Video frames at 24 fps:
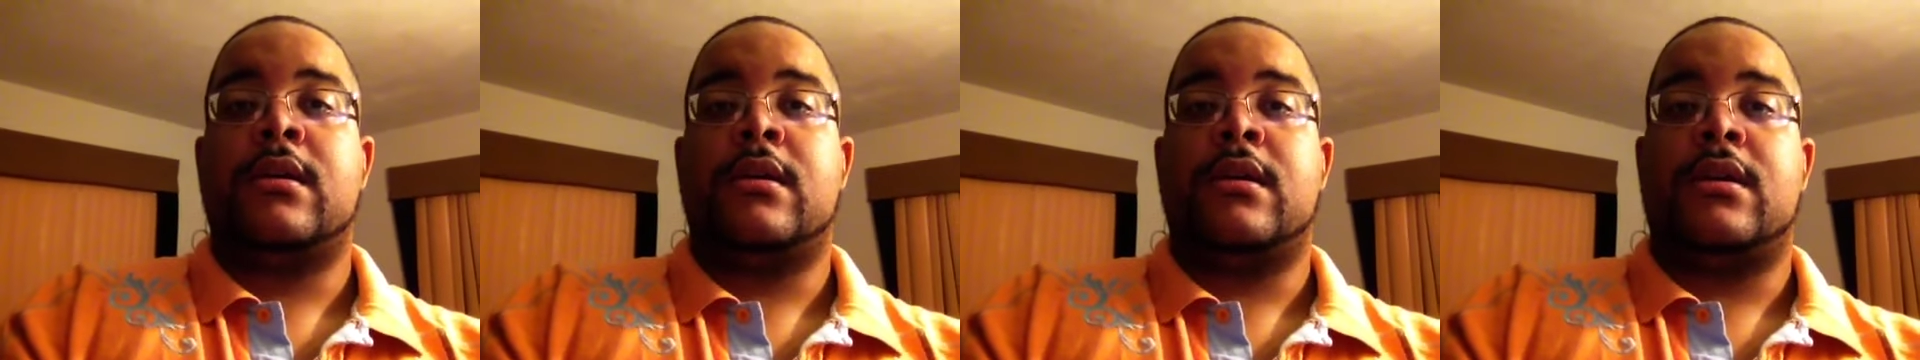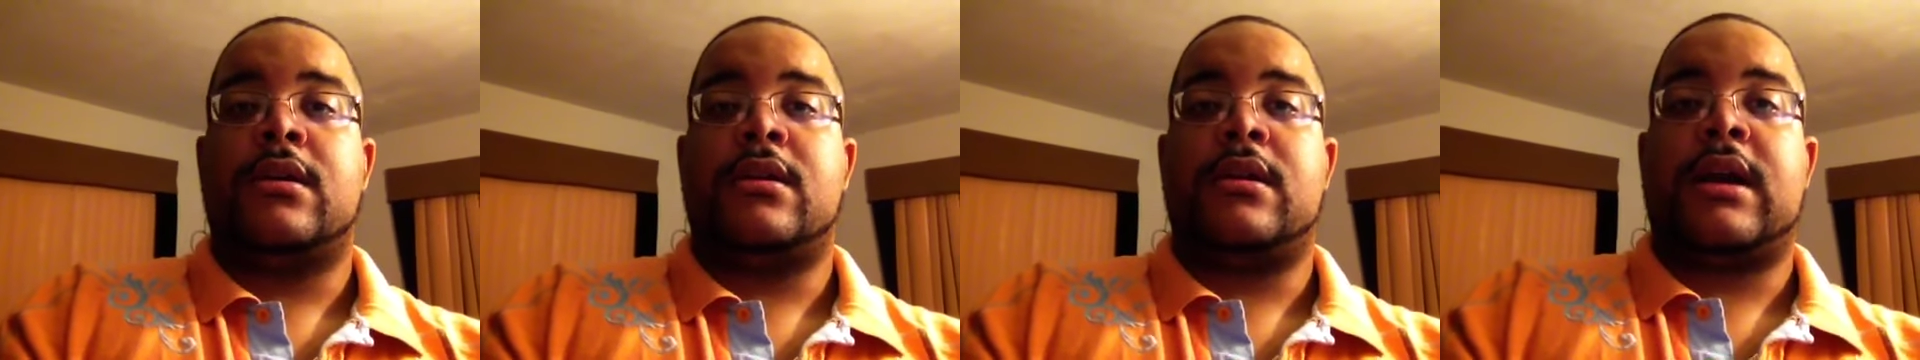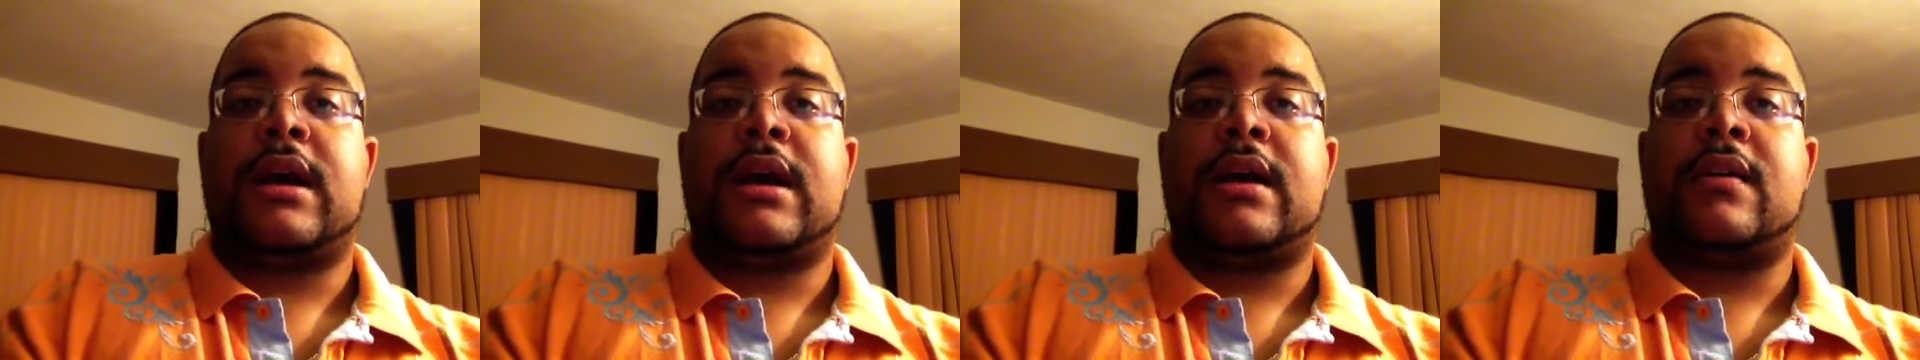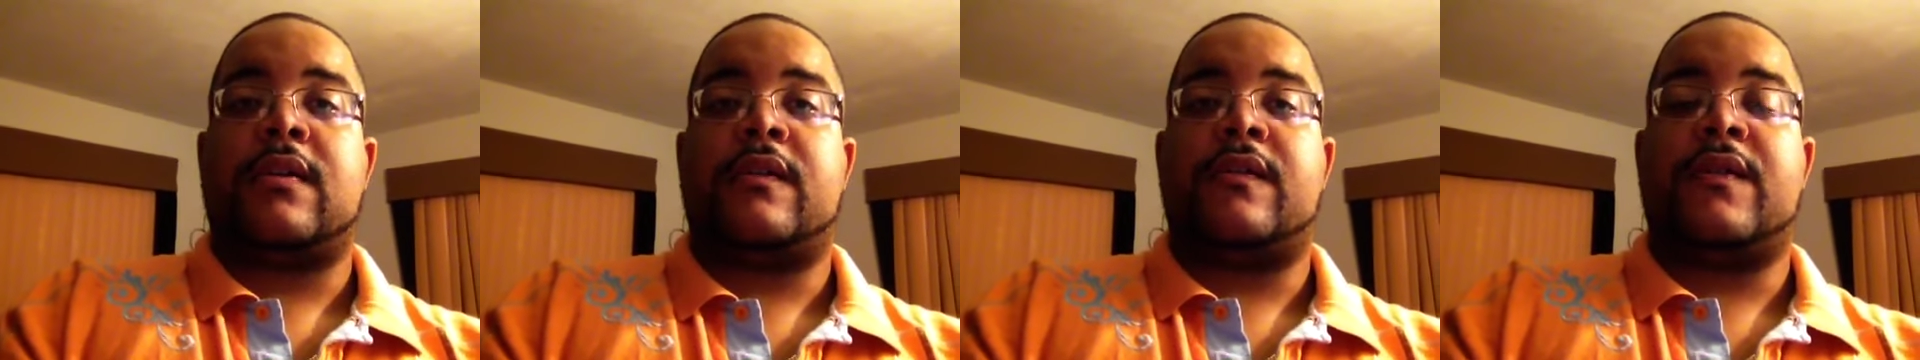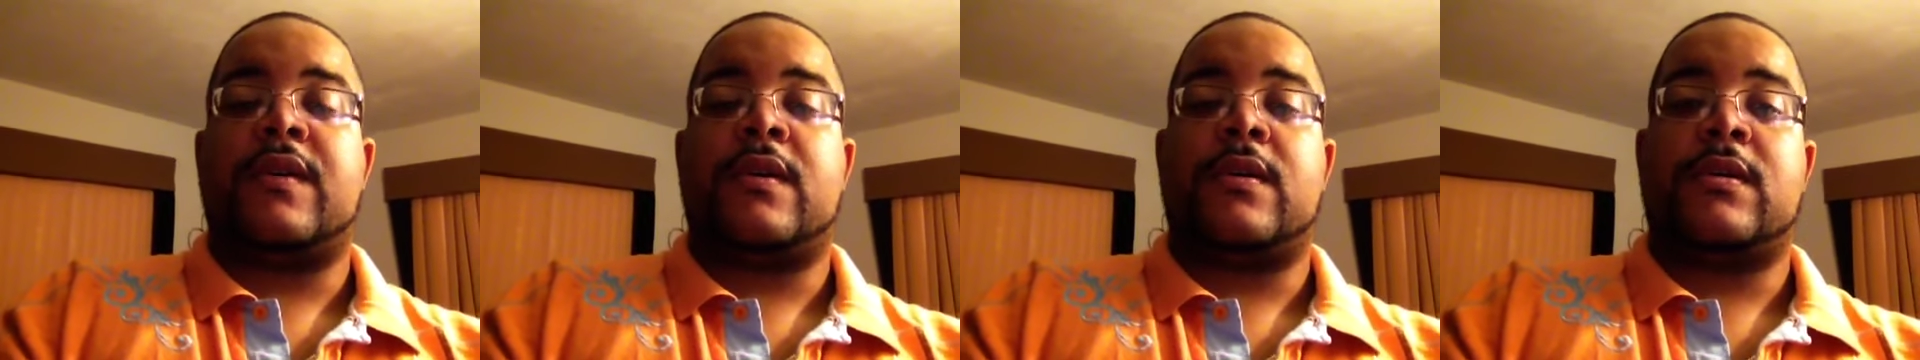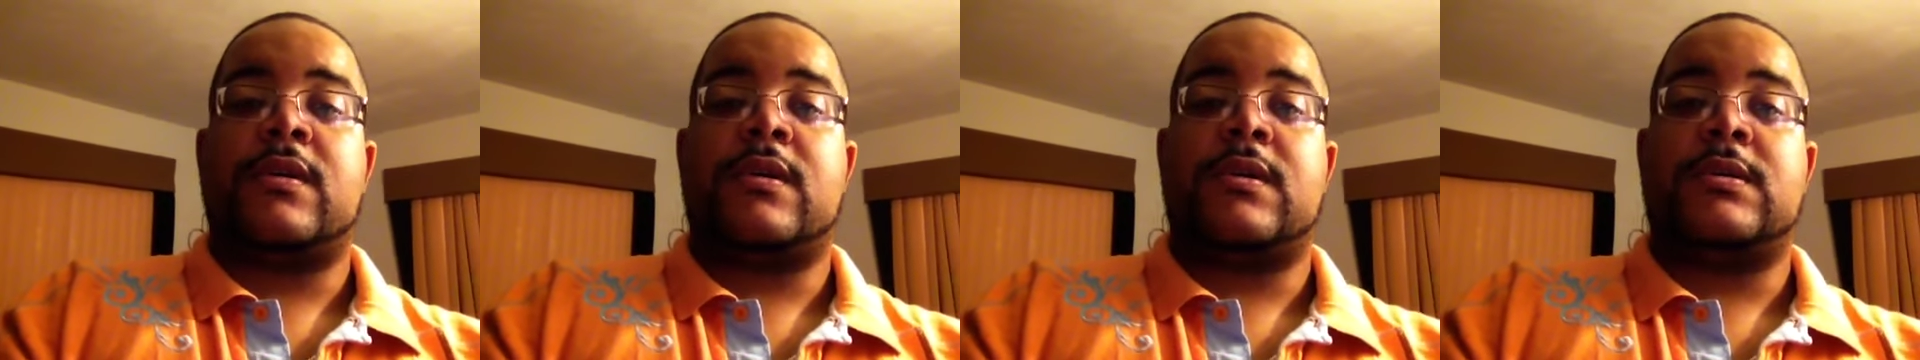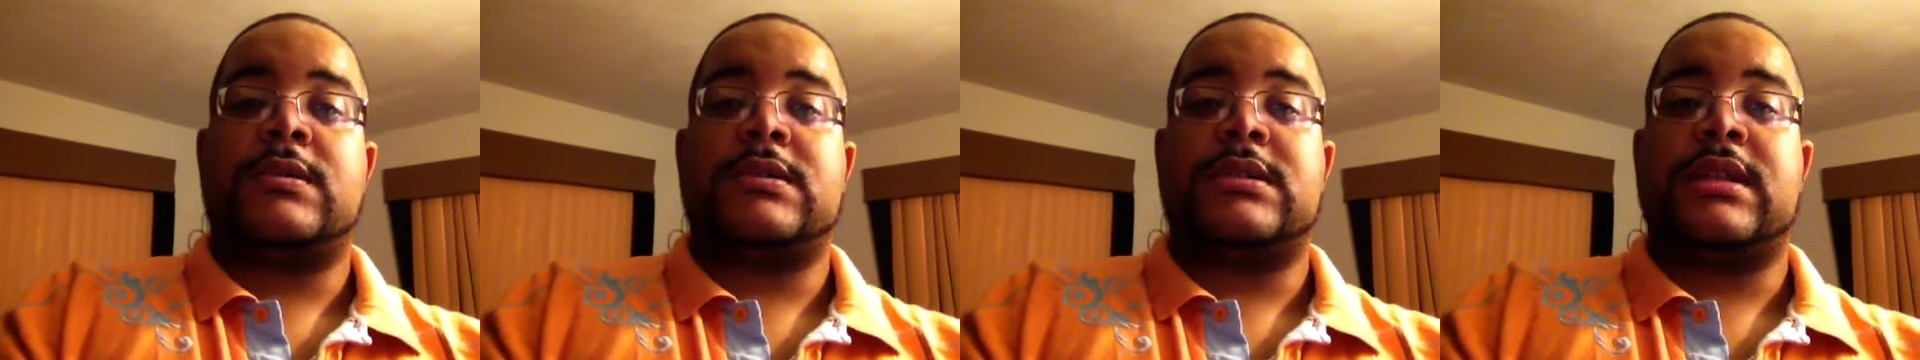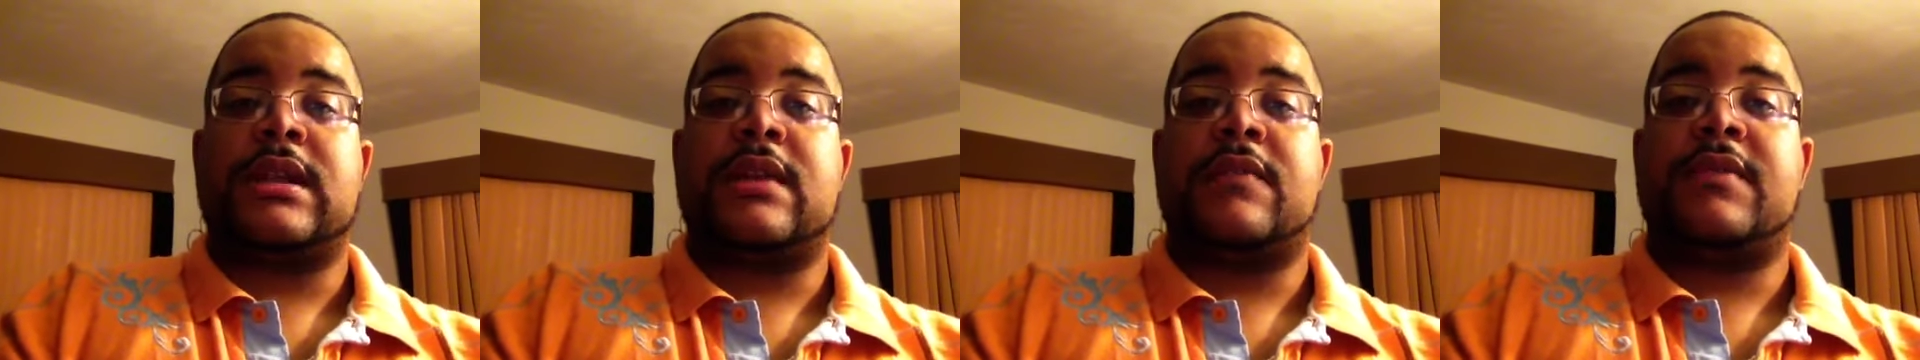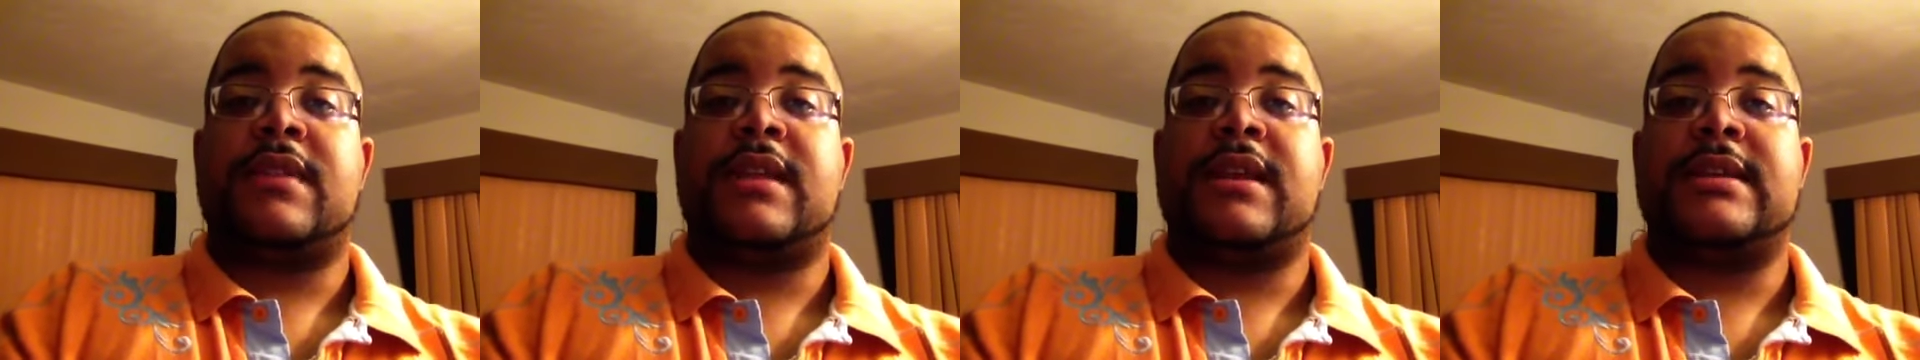You know, how the vocals and
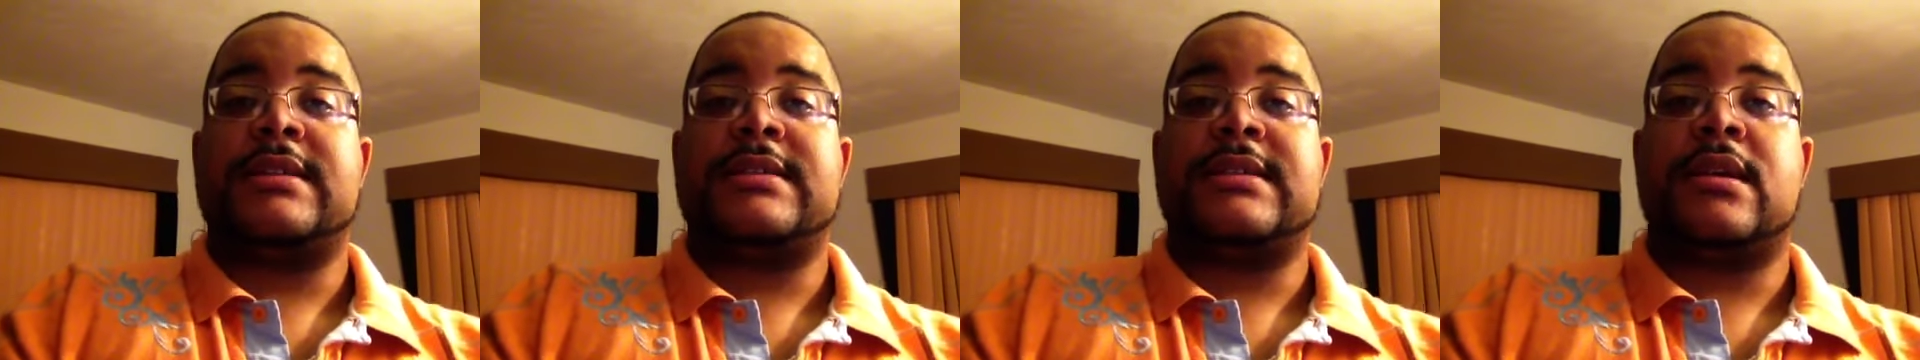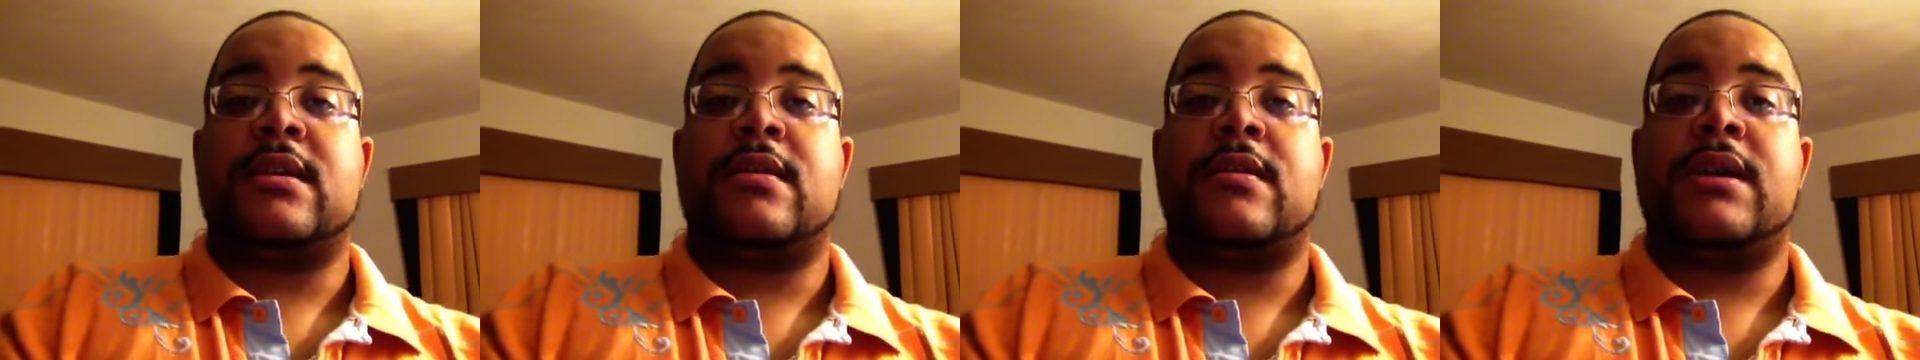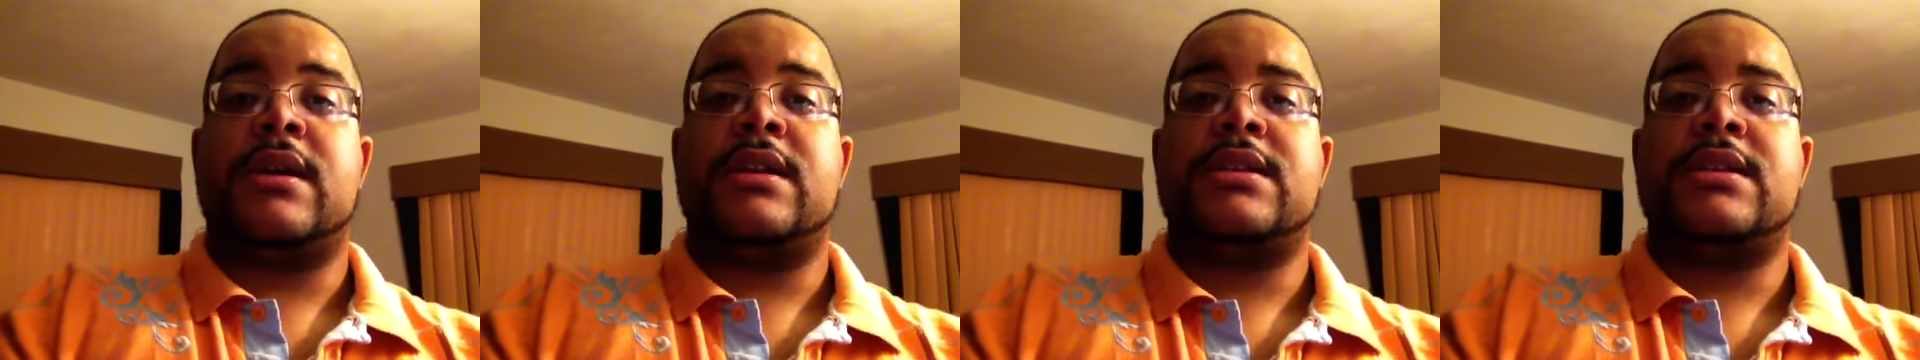everything is going.